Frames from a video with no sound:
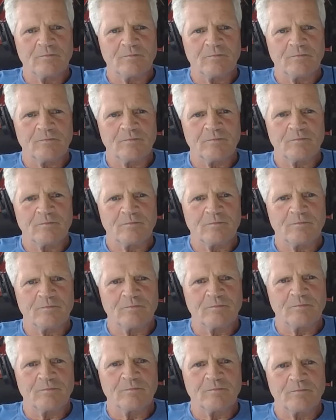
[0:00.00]

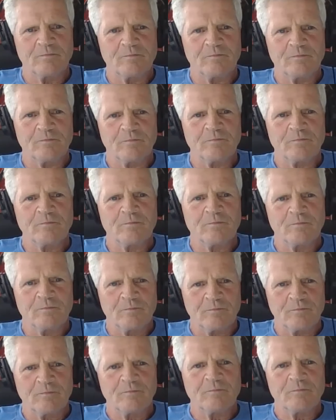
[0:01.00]

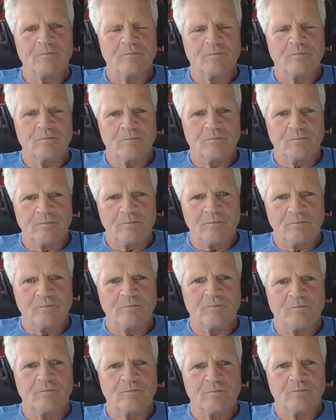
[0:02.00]

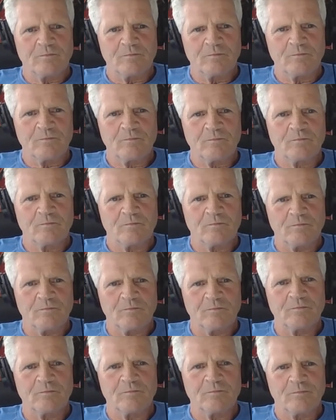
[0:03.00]

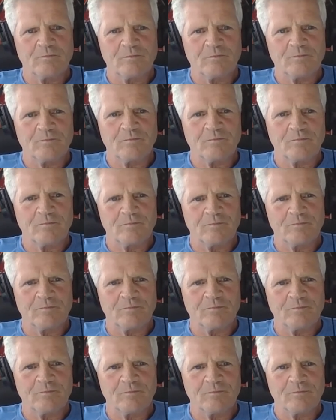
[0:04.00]

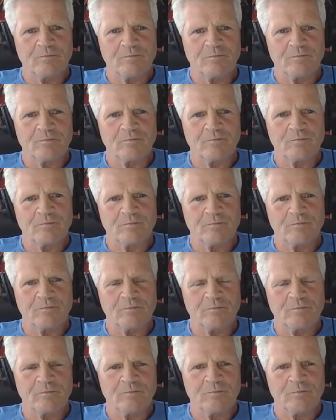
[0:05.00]

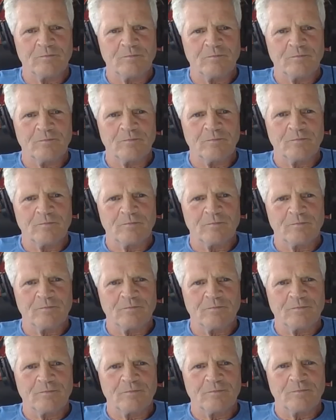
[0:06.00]

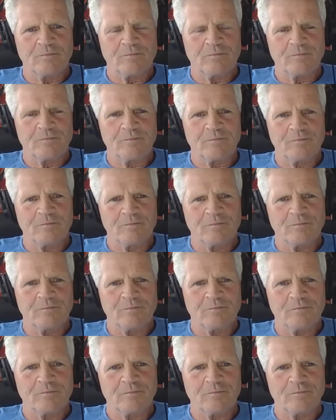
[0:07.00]
This person isn't speaking.